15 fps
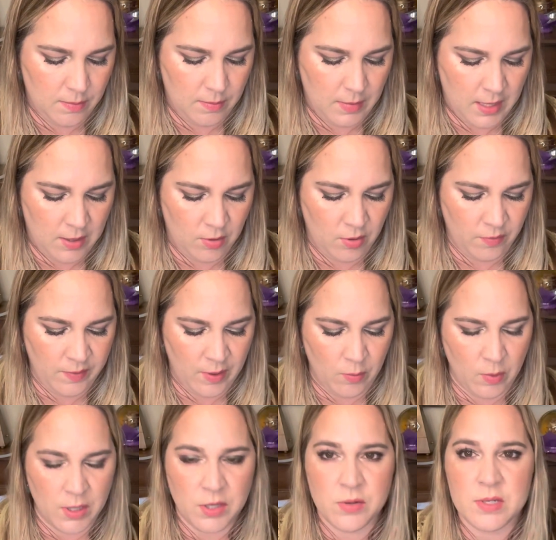I don't know if that
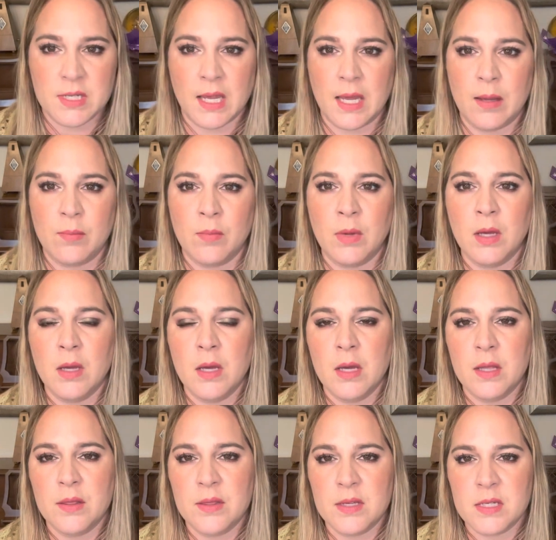1 use came
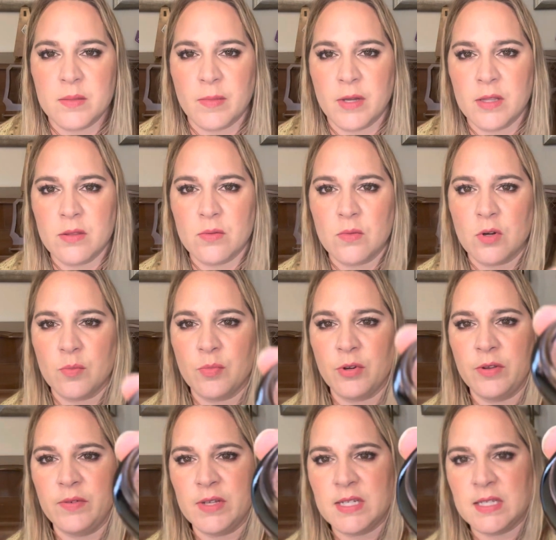this month or
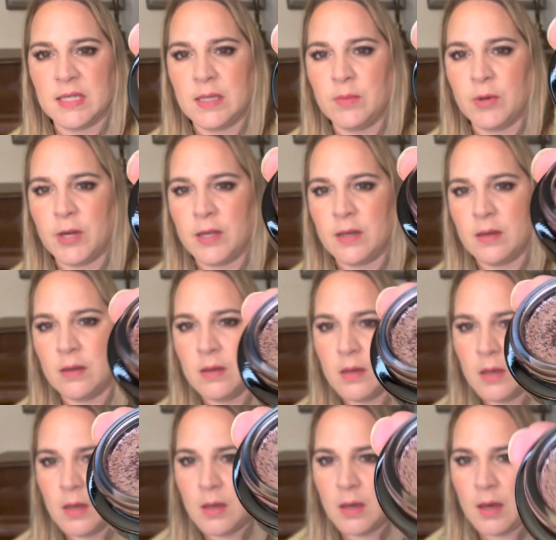previously, but
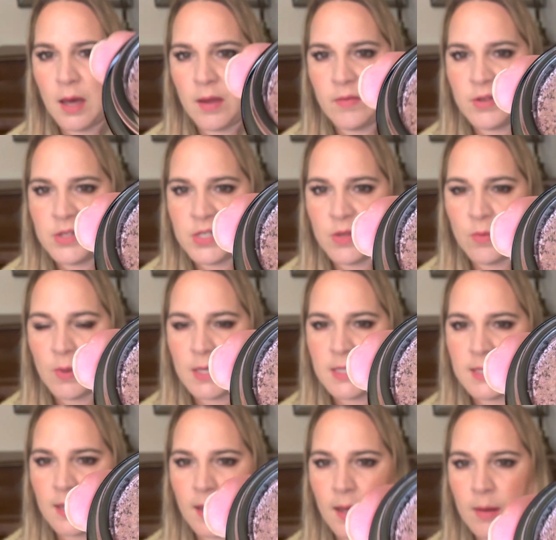I've used it 1
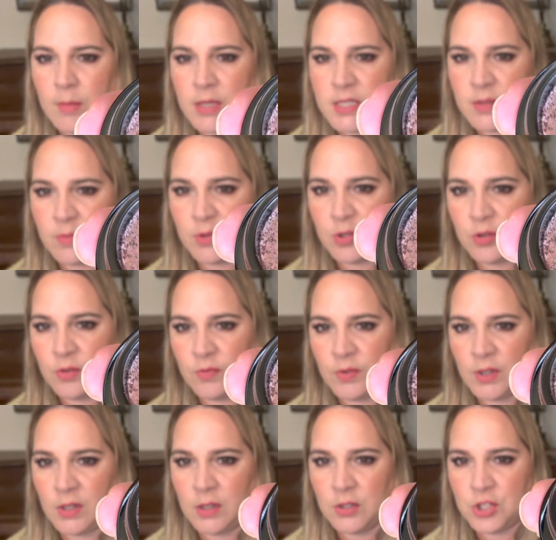time. It's a
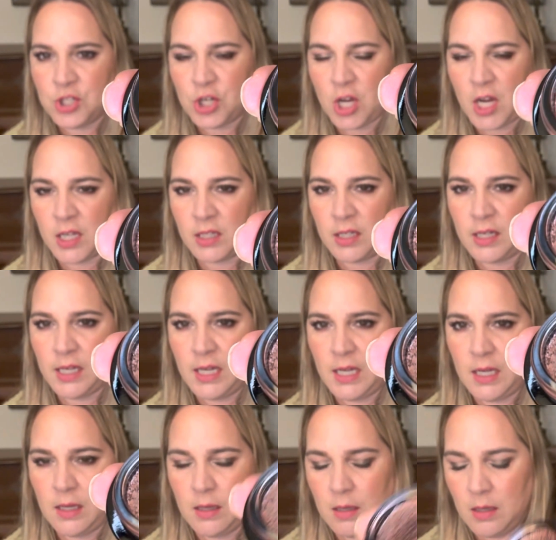beautiful
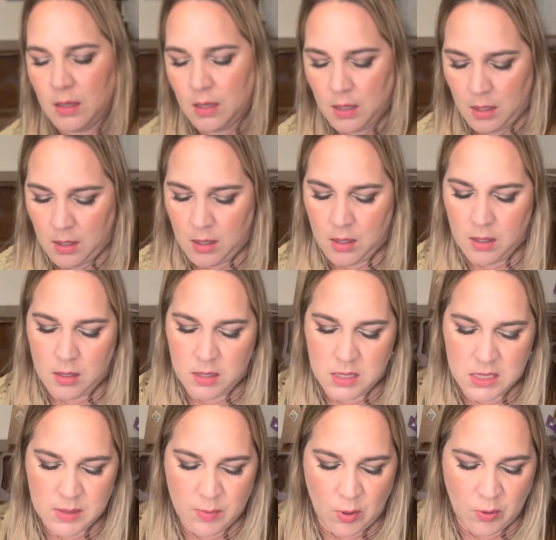chocolatey,
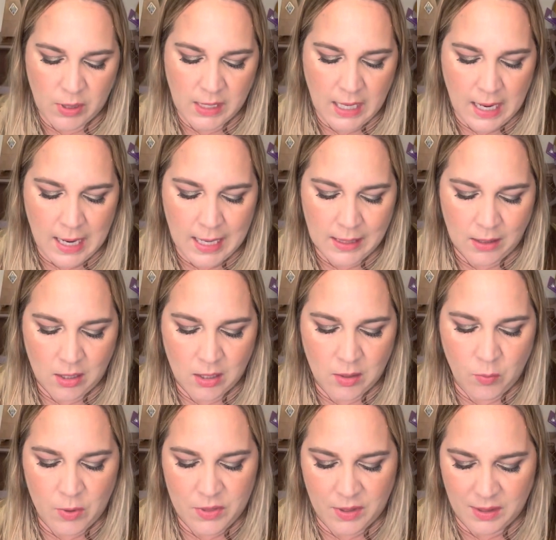smoky eye
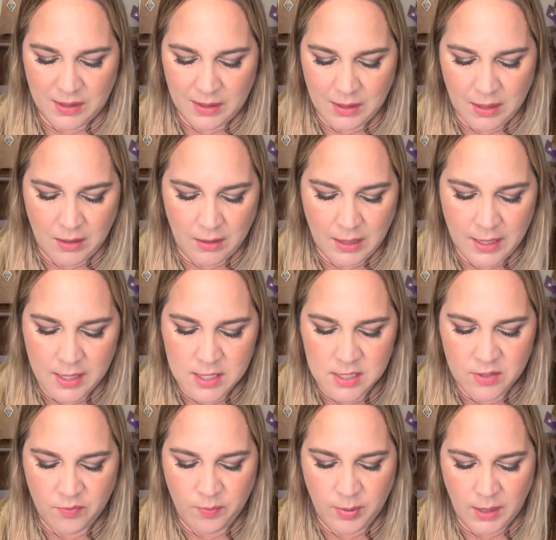look with a little hint
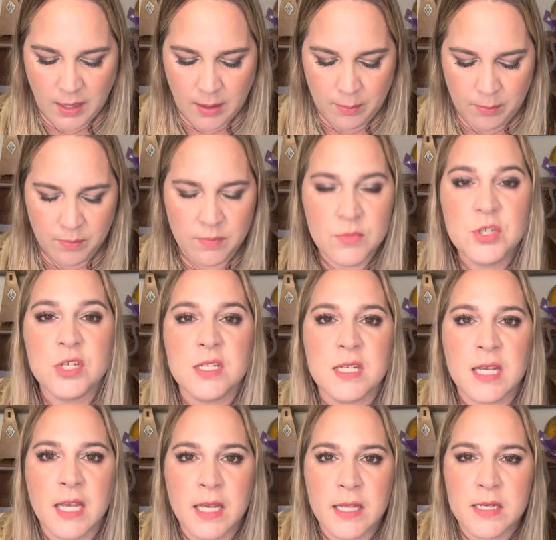of plum. Just
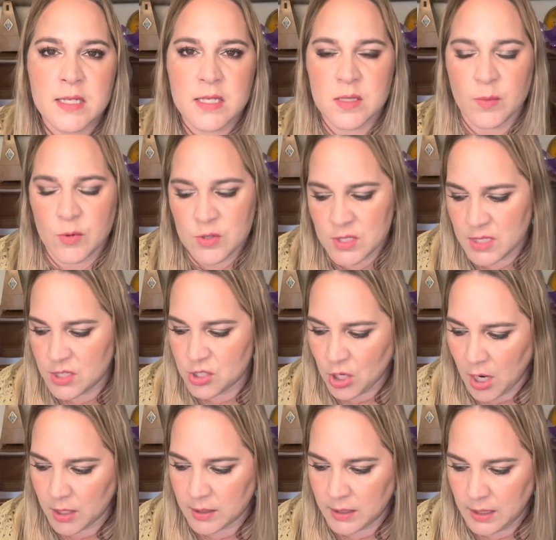a hint. It's mostly
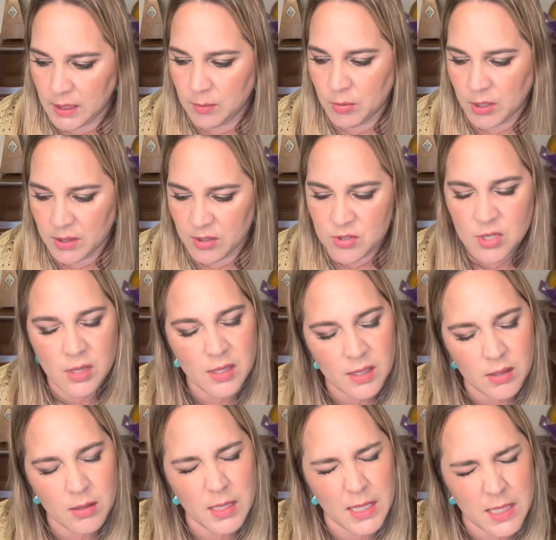chocolatey, but there's a
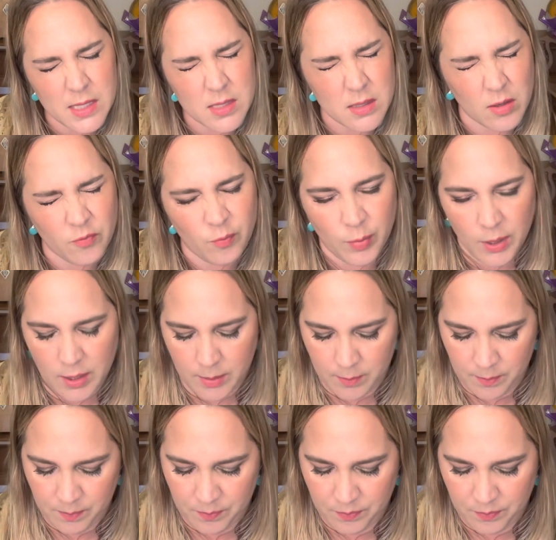little hint of plum.